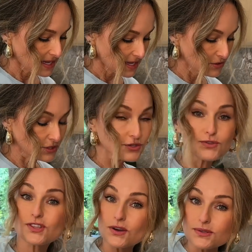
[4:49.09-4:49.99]
You could use
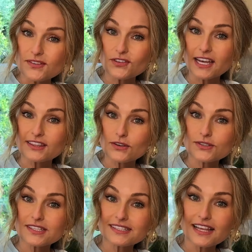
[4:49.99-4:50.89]
those if you had
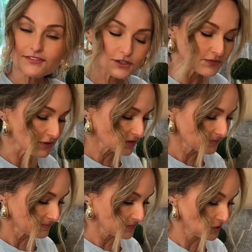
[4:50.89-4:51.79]
those as leftover.
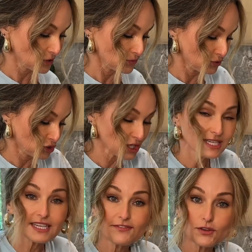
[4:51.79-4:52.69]
You could use
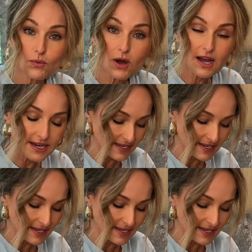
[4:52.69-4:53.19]
chicken if you want.